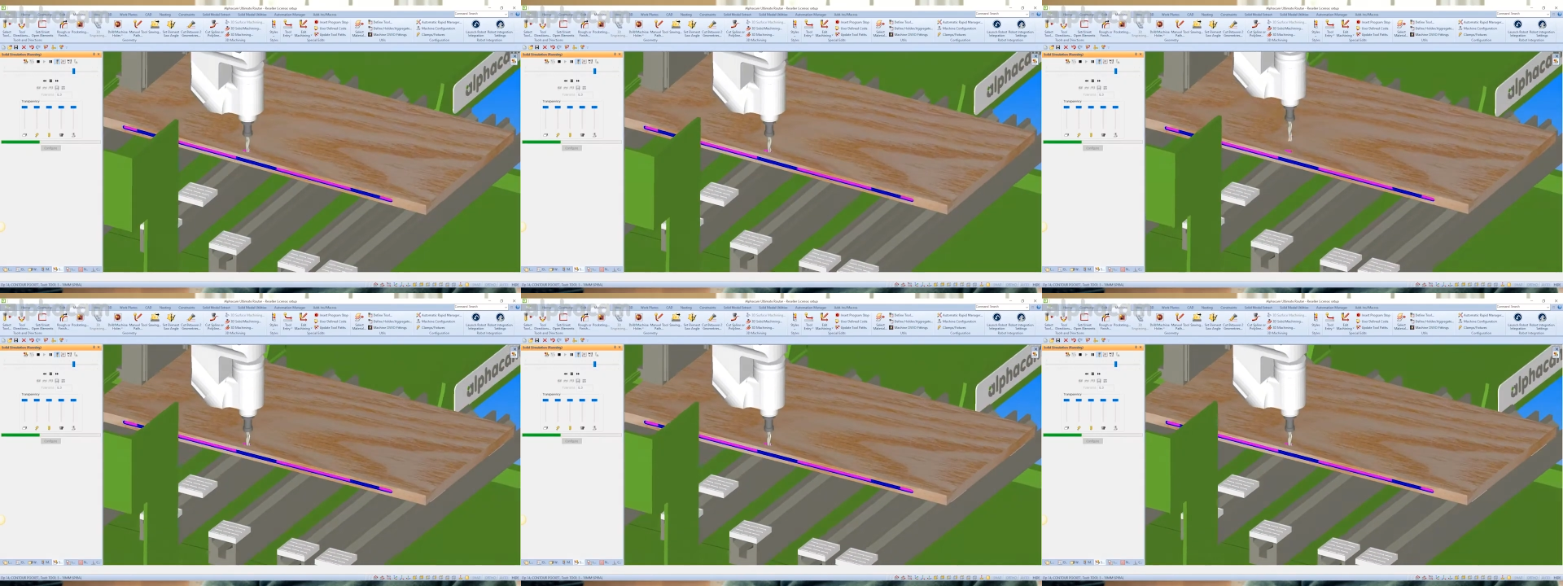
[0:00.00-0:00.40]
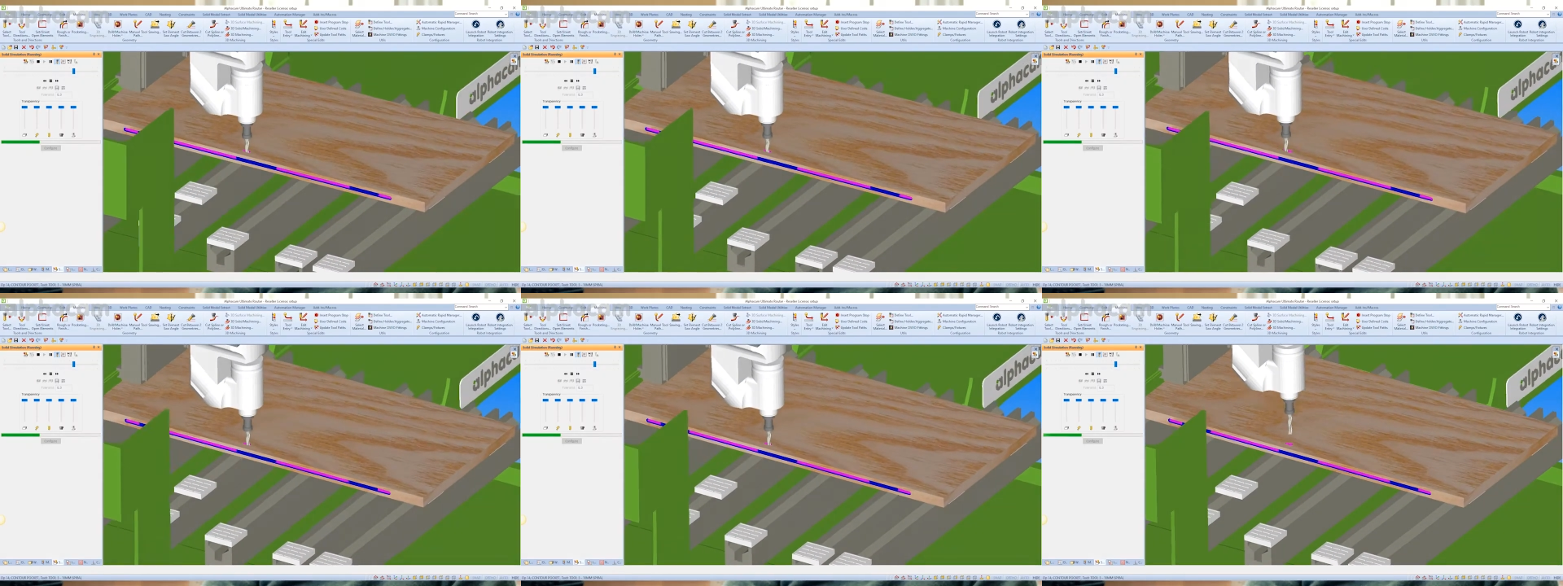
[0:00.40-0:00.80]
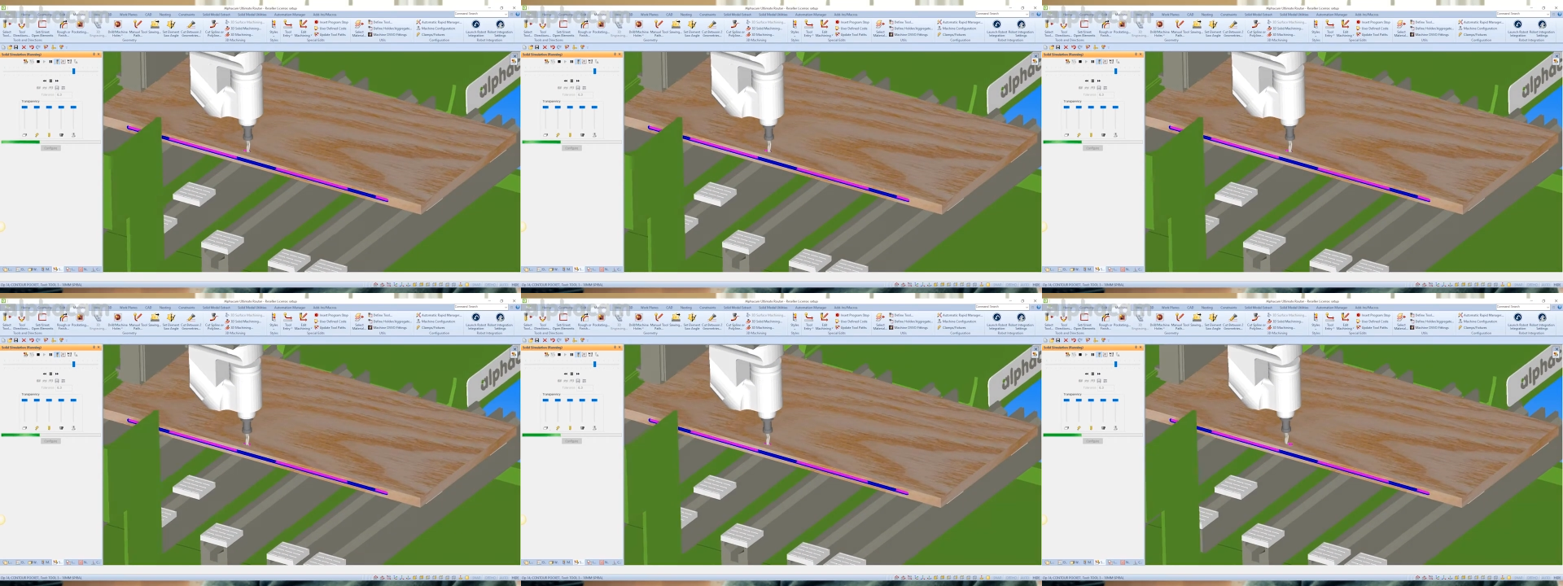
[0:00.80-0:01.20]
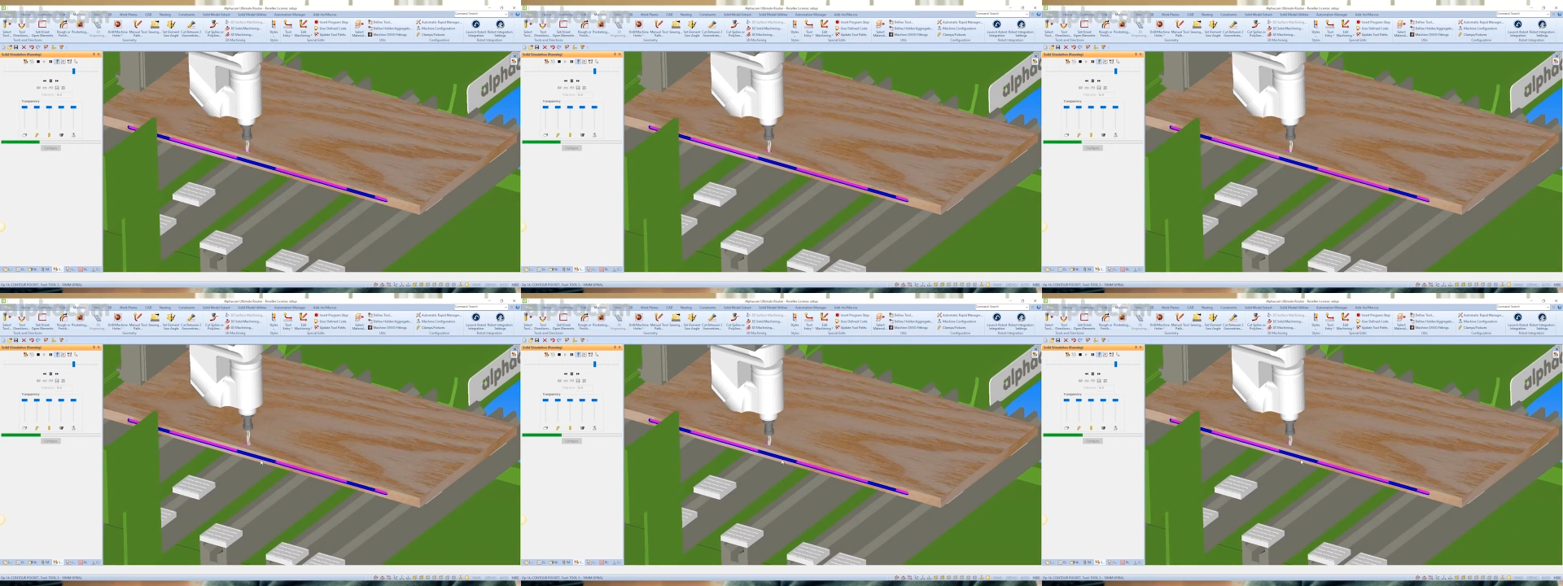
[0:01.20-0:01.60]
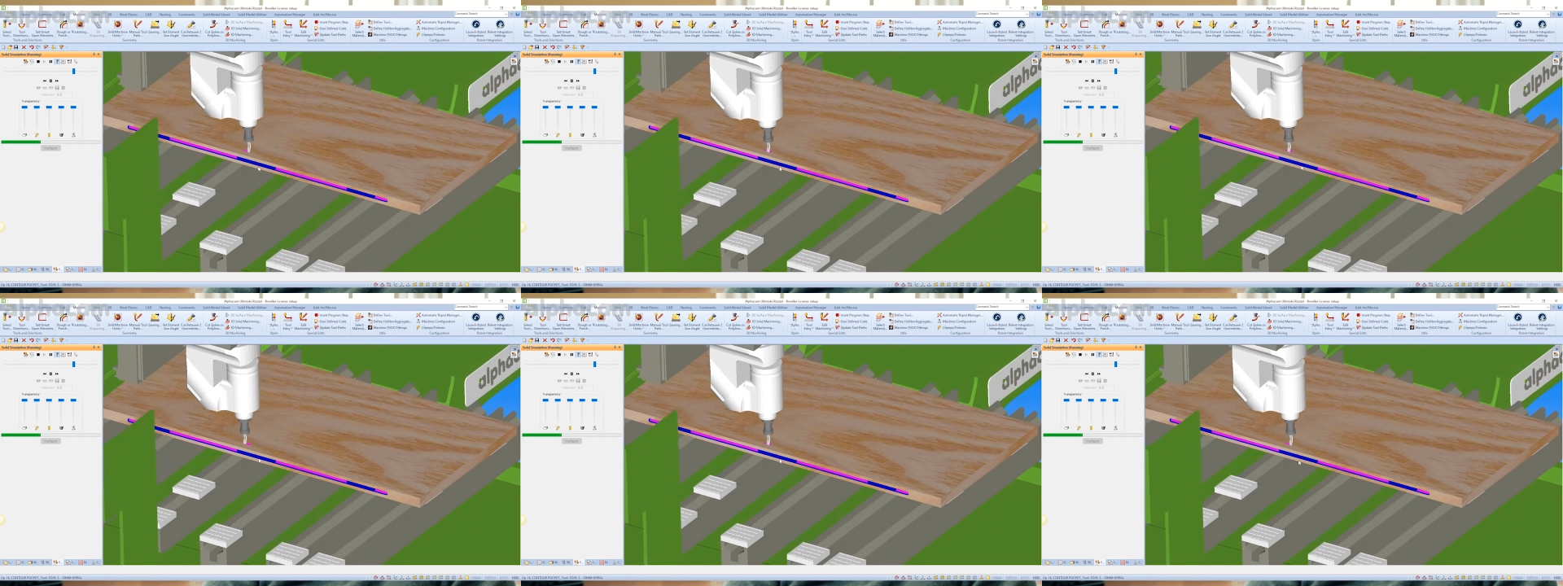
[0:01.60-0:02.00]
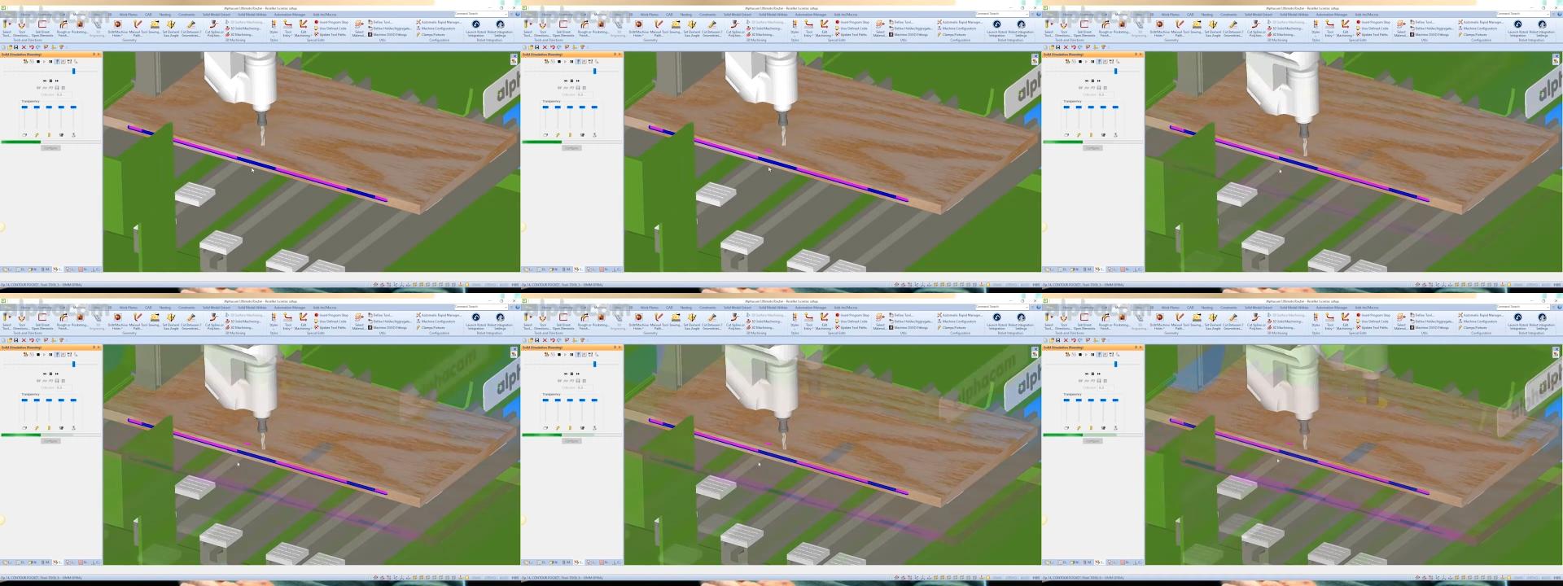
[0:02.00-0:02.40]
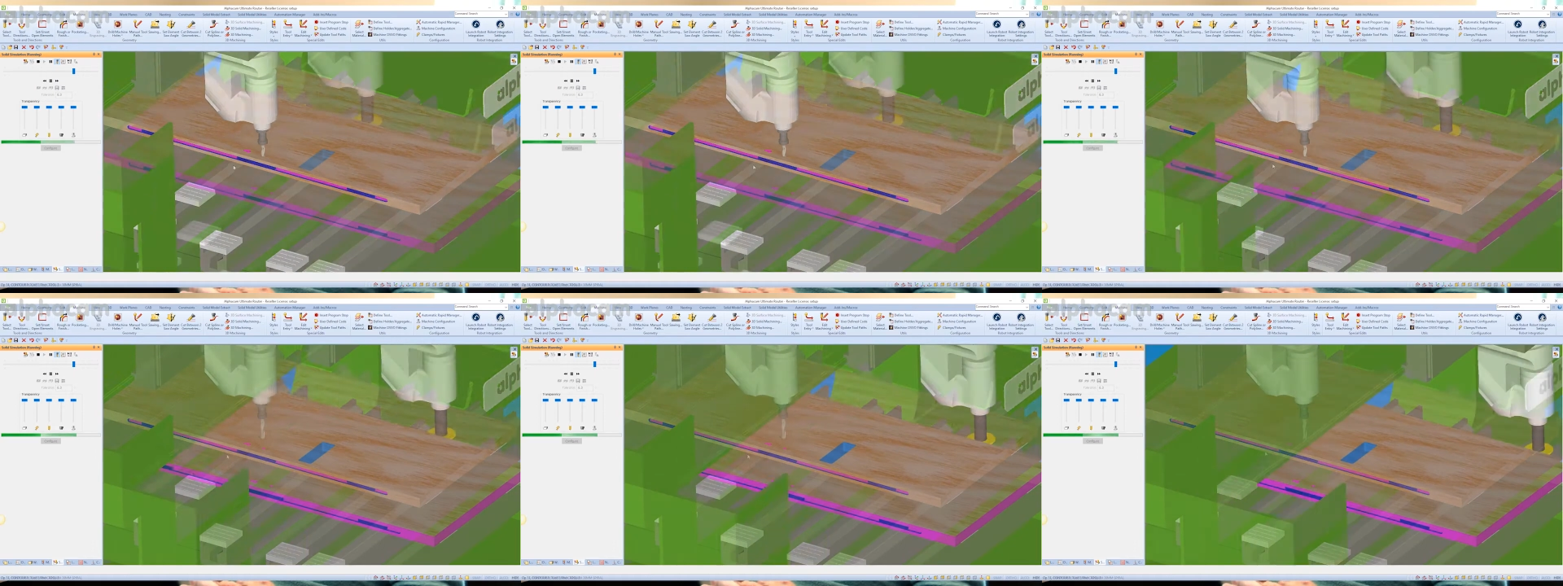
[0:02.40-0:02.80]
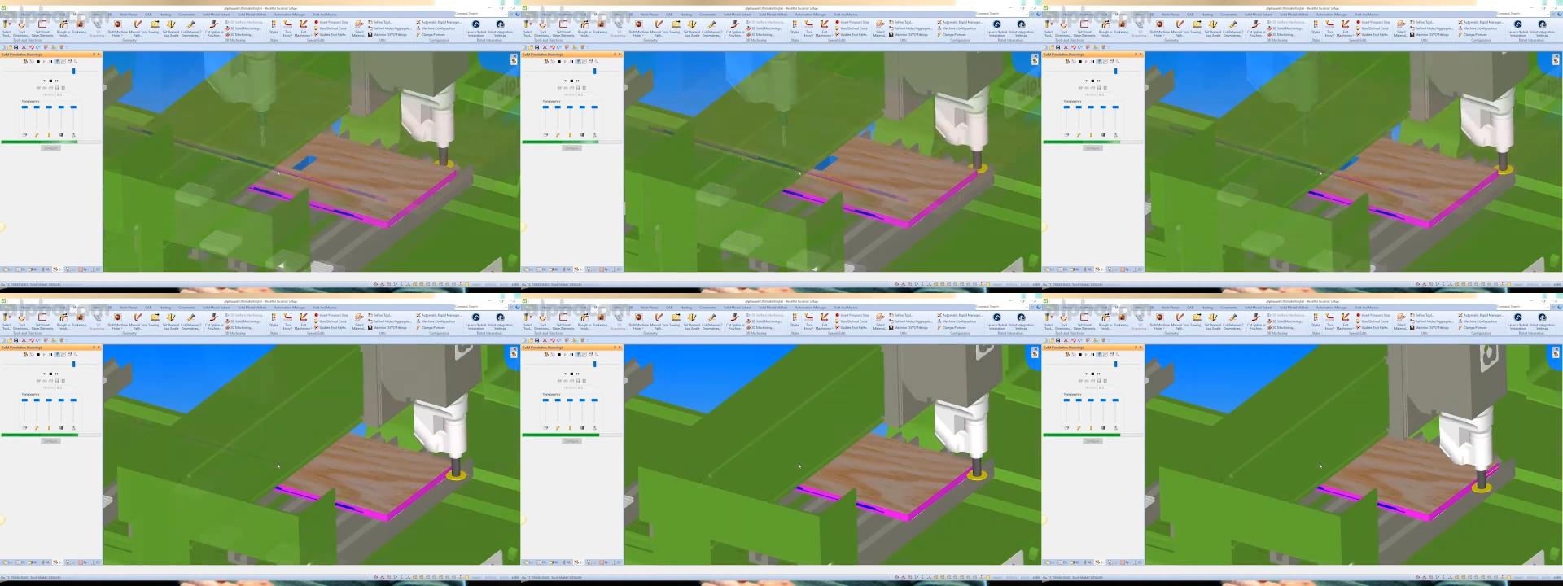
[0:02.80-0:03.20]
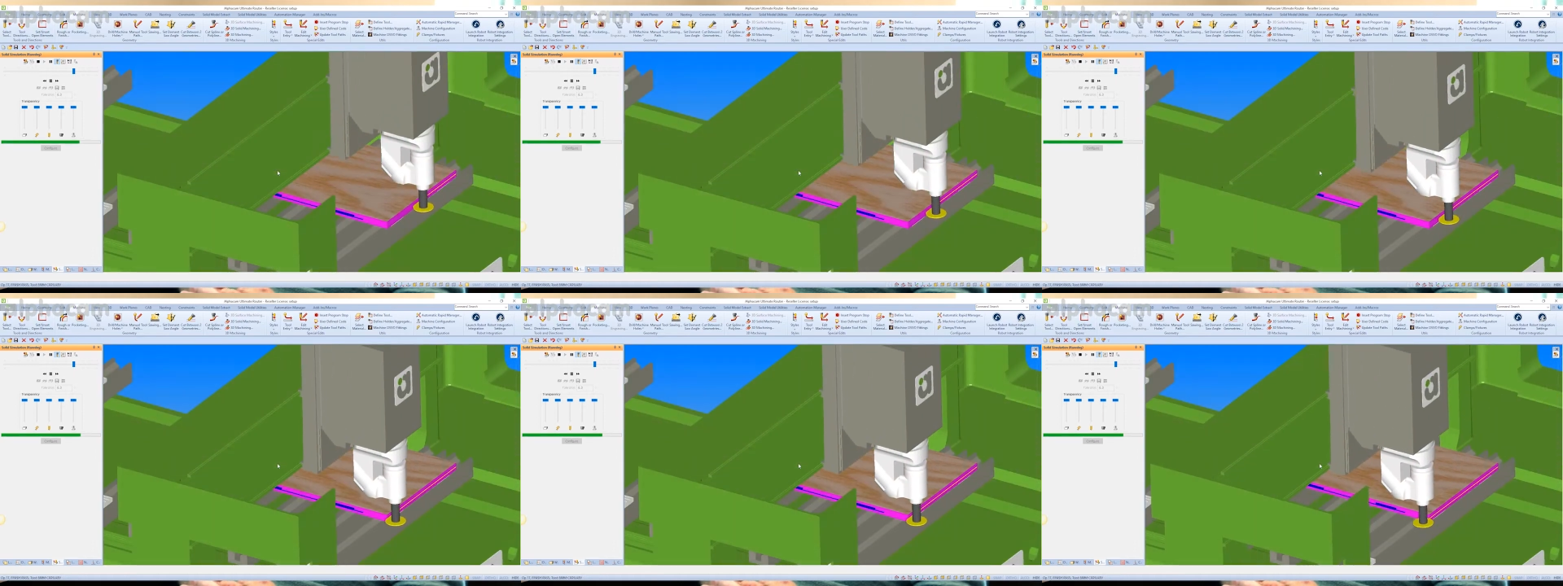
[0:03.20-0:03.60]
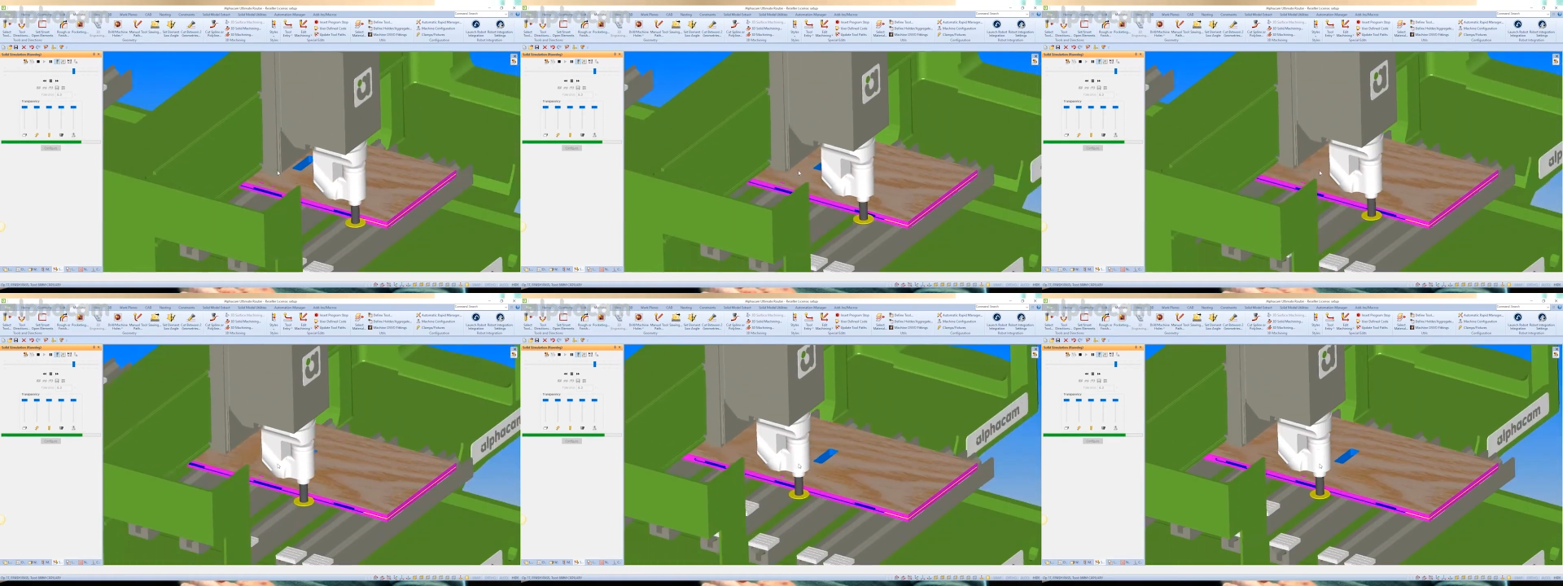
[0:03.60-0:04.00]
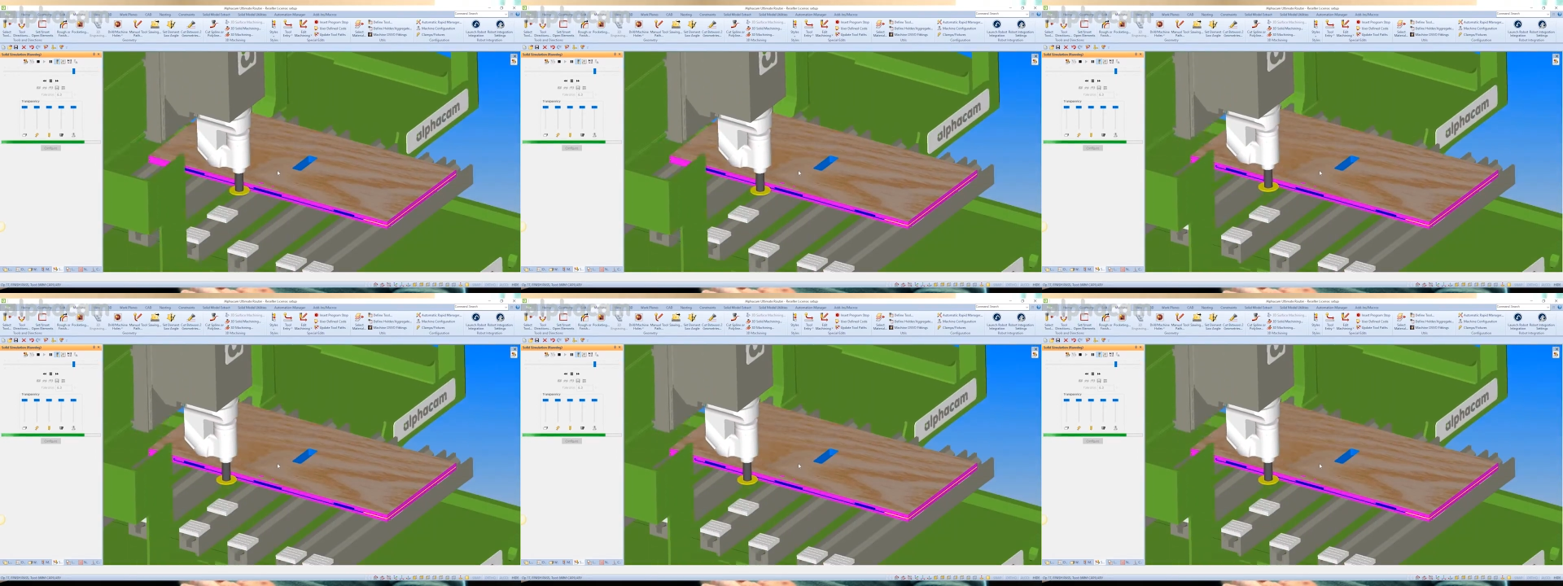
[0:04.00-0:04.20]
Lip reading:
No face is visible, so there are no lips to read.